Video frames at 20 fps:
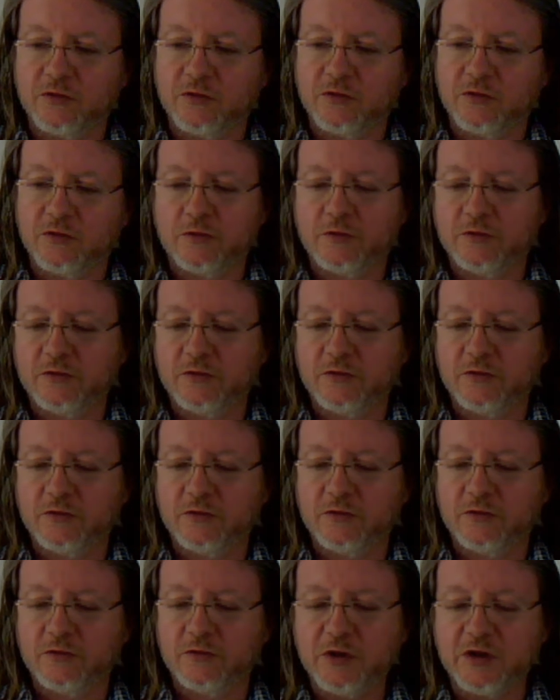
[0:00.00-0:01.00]
or
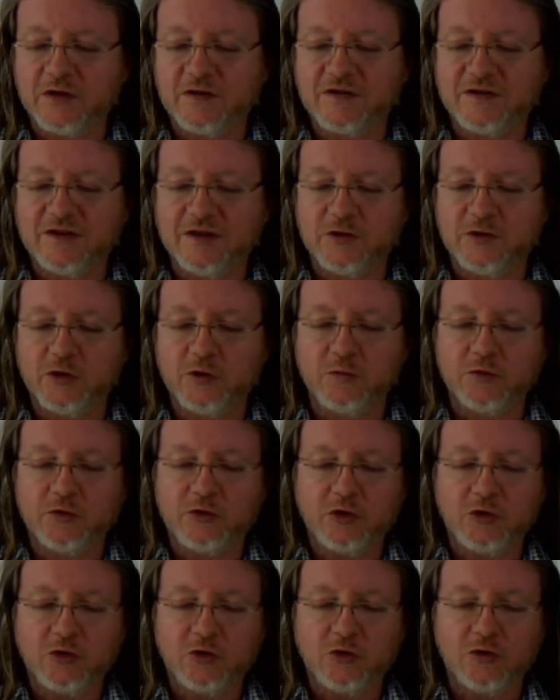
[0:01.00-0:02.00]
unit that you would
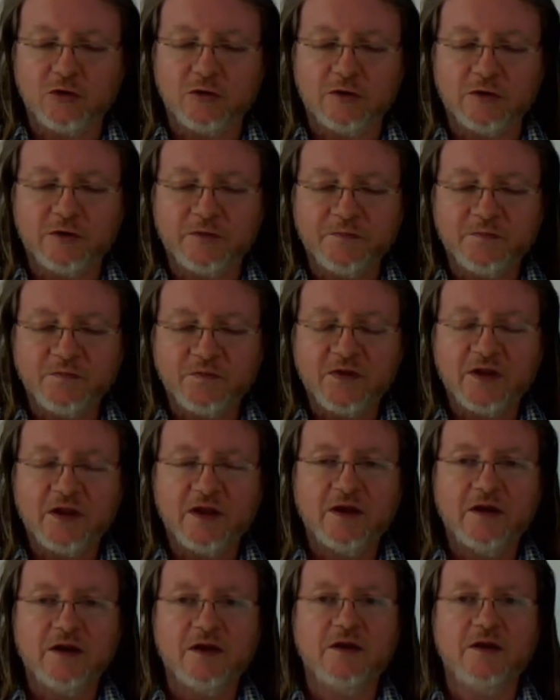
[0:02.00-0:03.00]
call
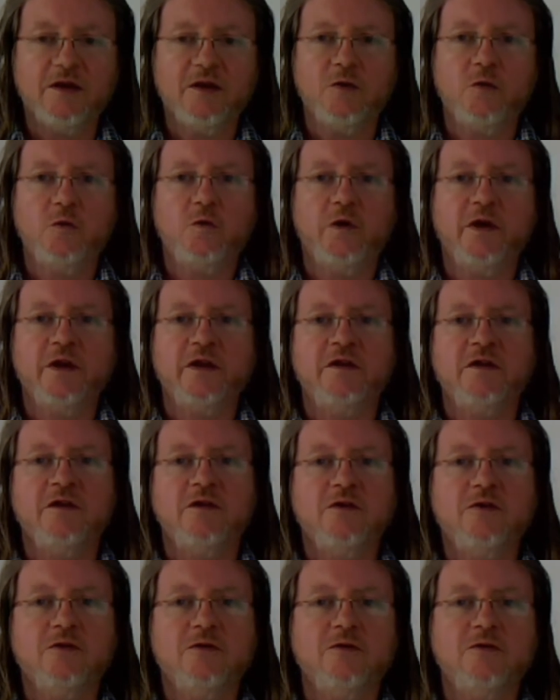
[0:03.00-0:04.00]
when
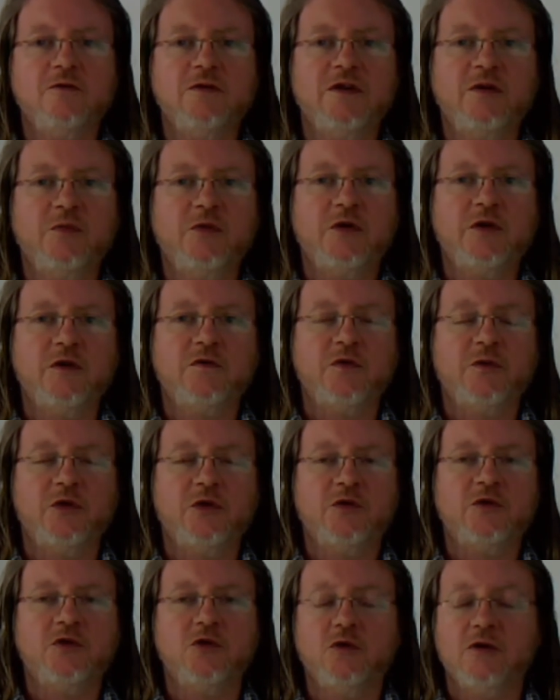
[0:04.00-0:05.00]
you depart from a
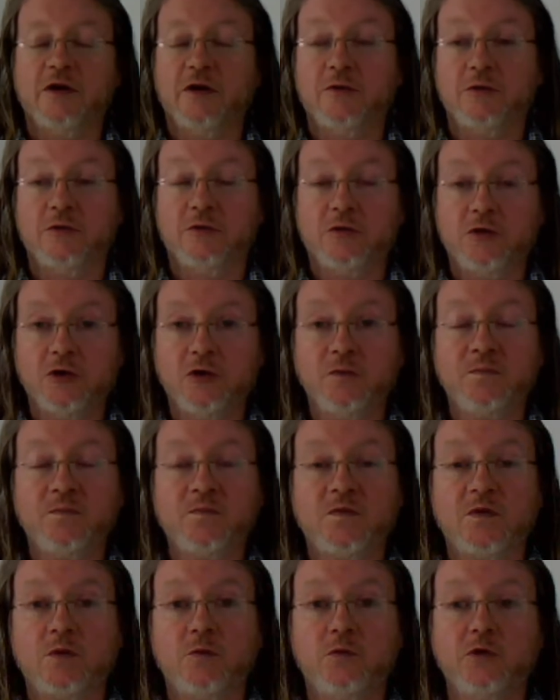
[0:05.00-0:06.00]
controlled
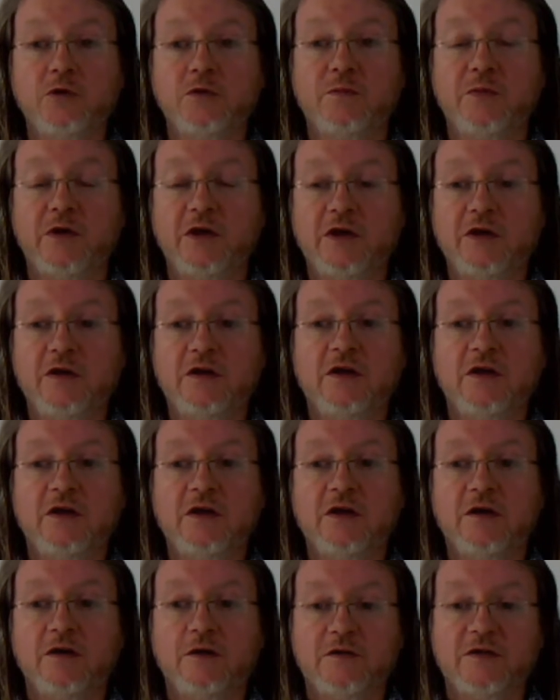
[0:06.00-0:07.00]
aerodrome would be
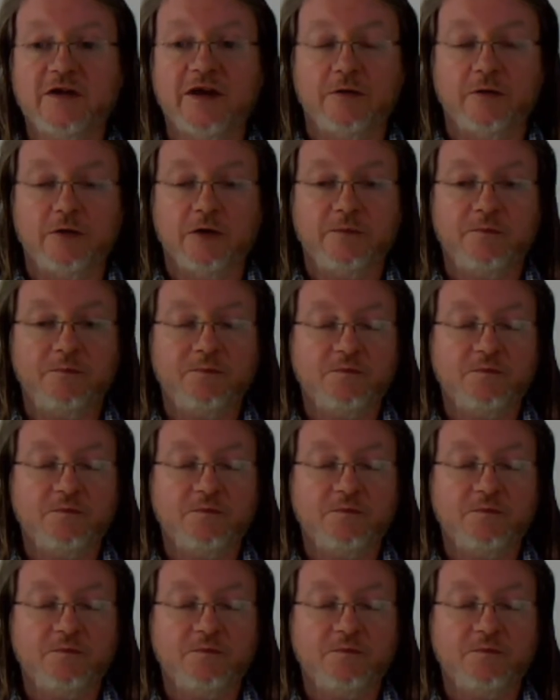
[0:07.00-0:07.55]
a tower.